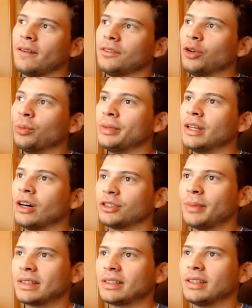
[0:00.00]
don't be
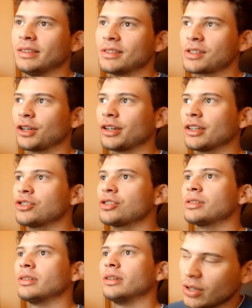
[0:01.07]
automatically discouraged.
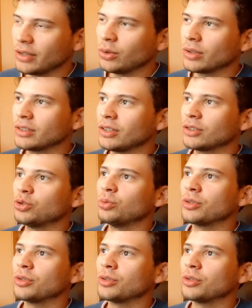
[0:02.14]
So I don't want to talk too